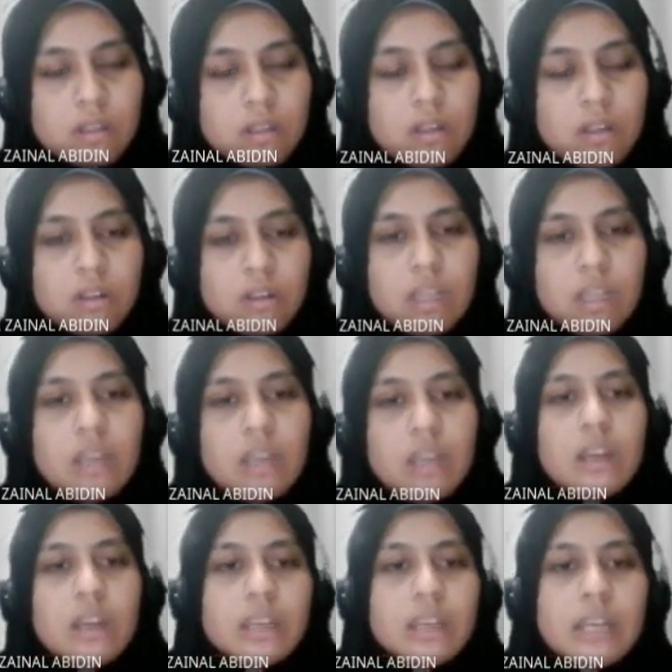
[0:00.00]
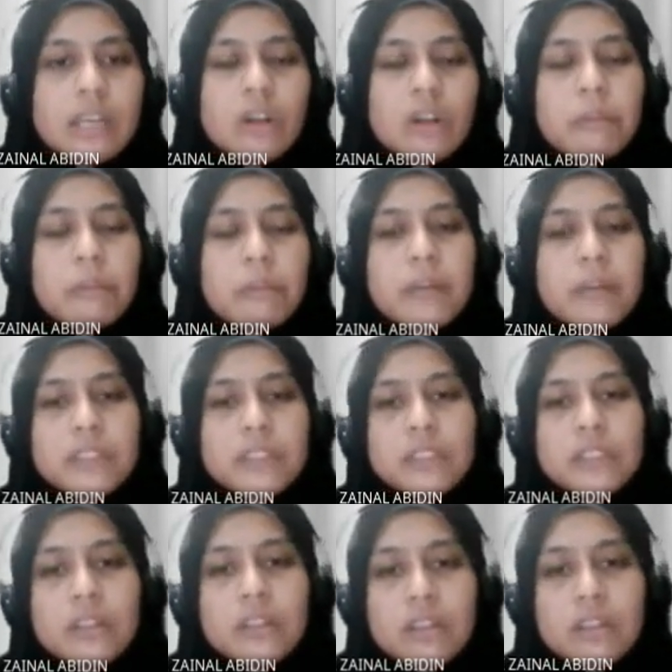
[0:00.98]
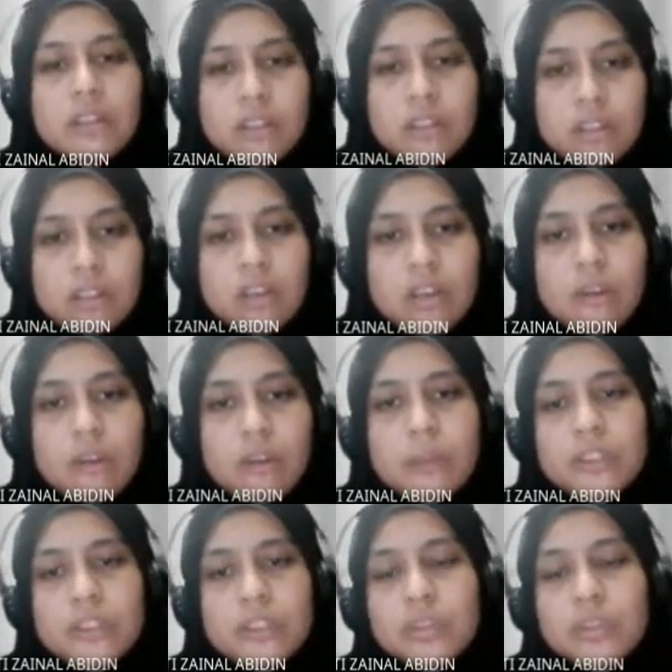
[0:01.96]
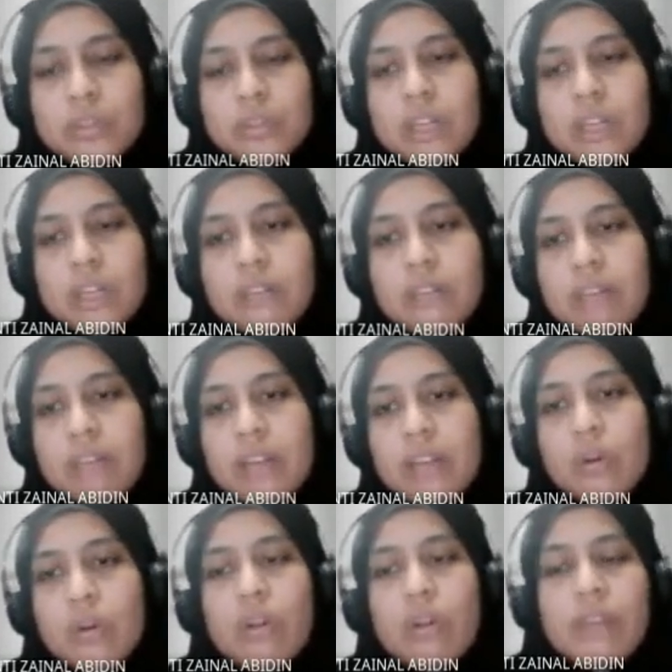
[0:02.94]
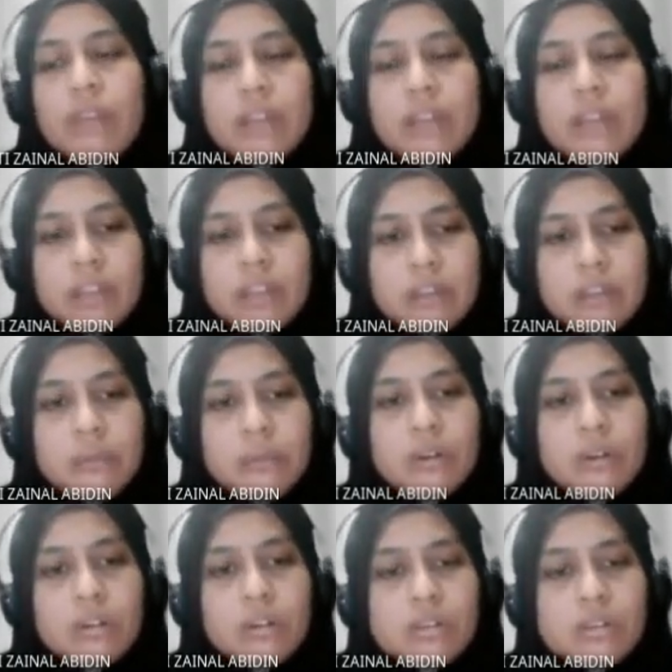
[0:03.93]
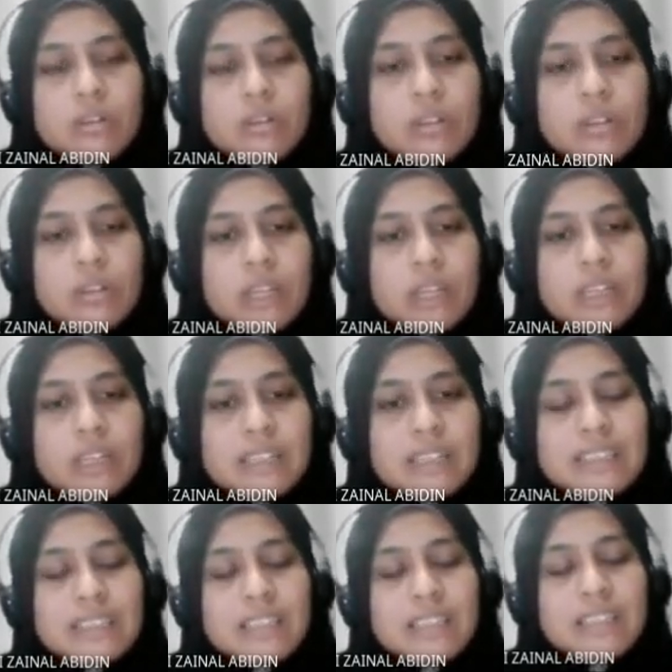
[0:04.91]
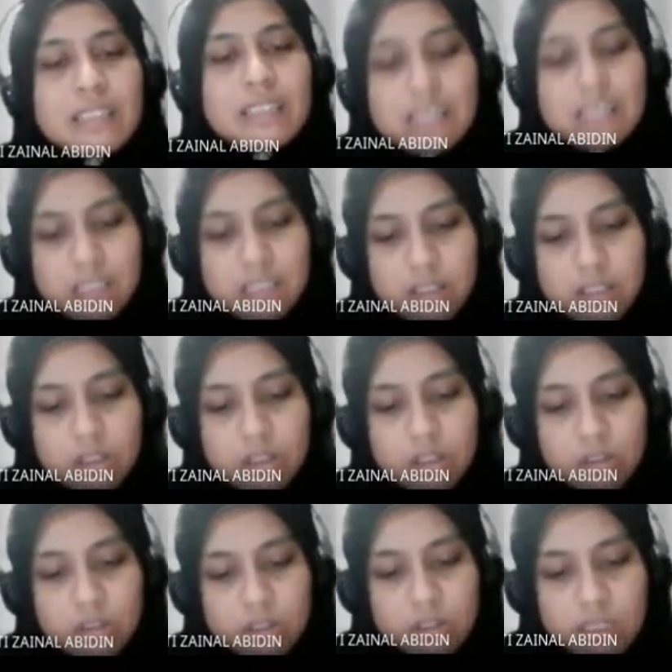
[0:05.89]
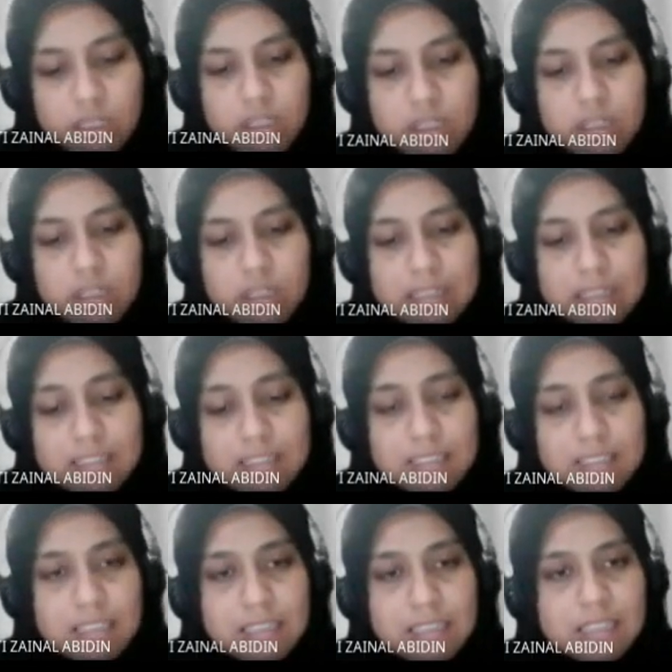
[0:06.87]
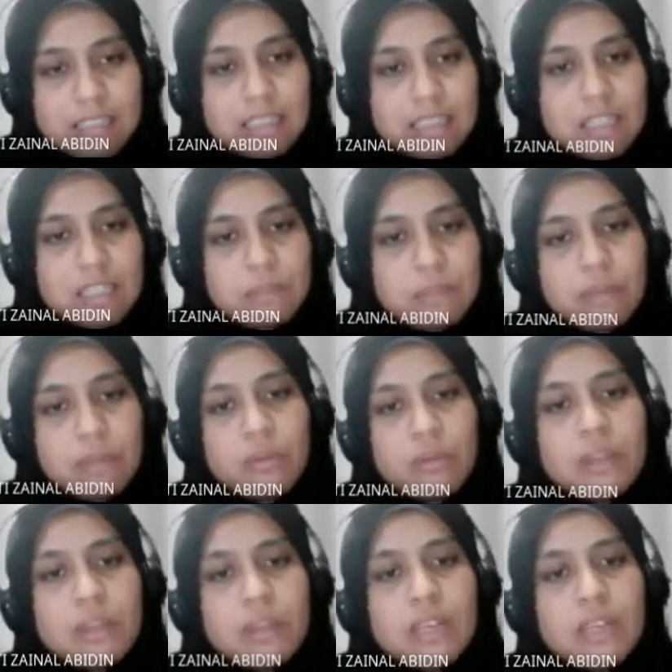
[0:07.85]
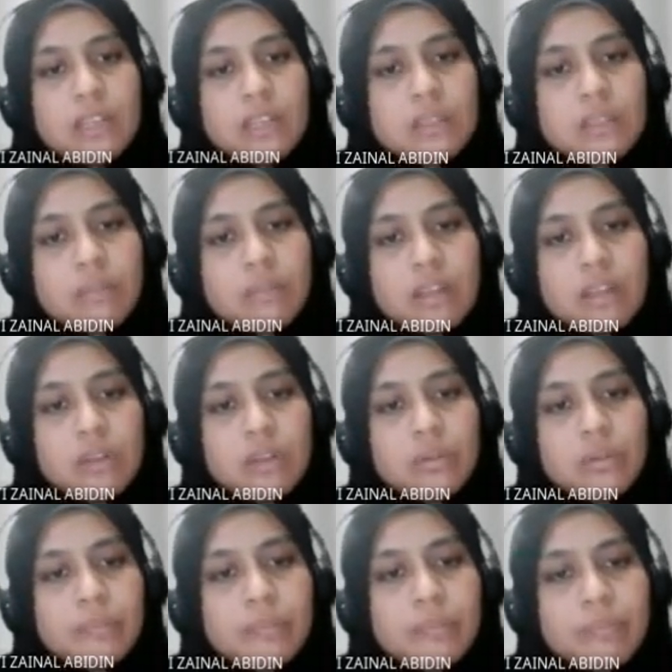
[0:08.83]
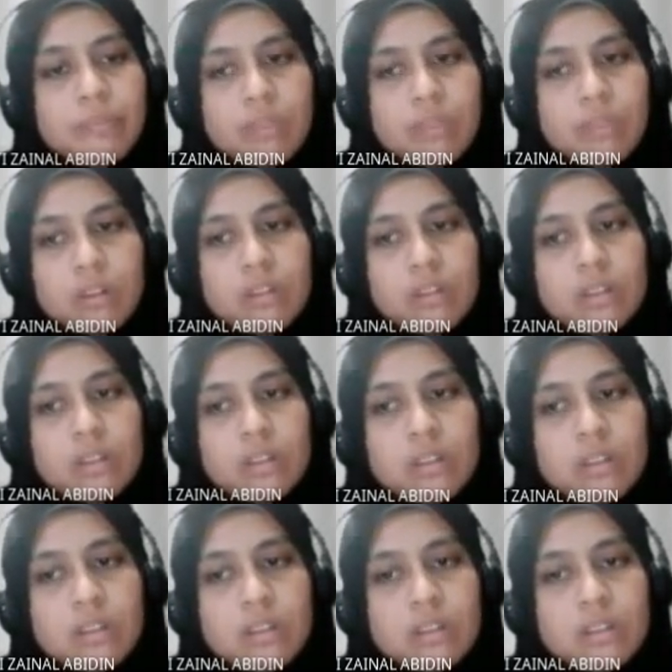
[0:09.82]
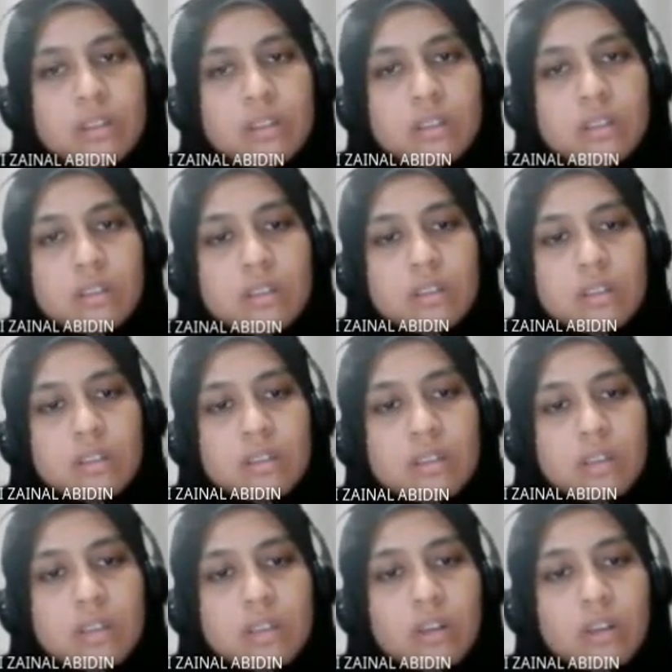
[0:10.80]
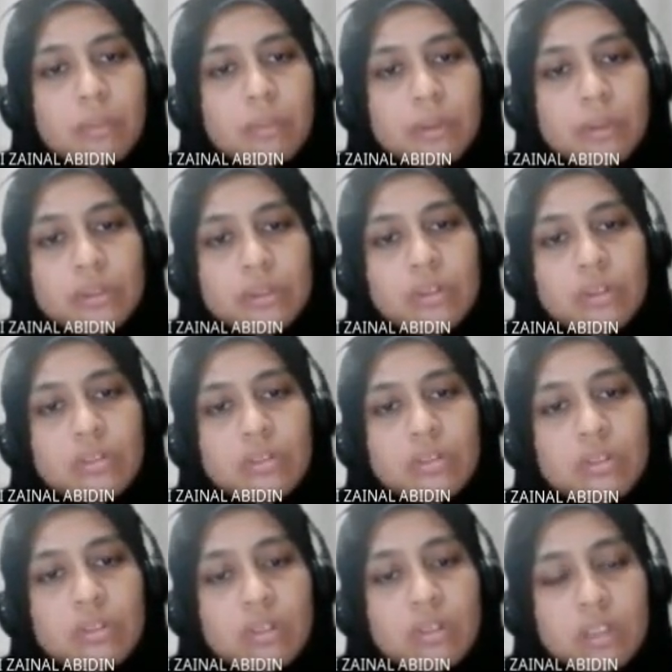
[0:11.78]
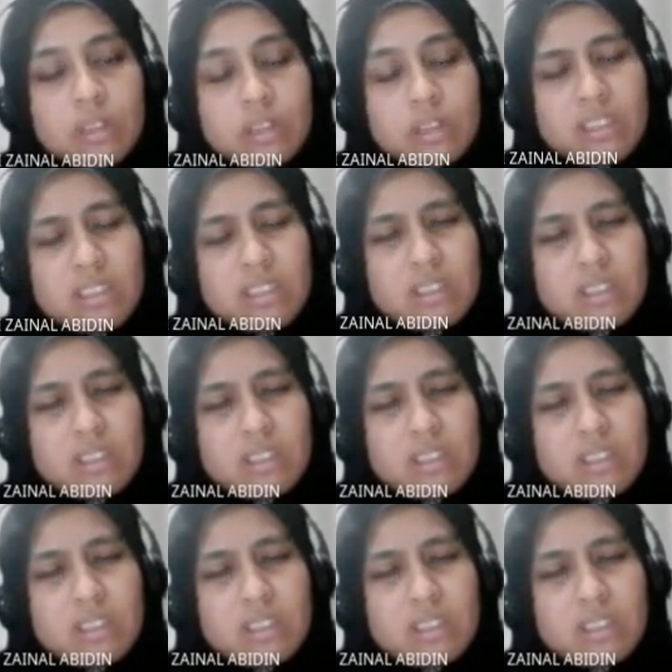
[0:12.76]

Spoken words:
Okay, get operation to get the value of an attribute, also named accessor. Okay, accessor, that means we will get this value. This get operation also known as accessor.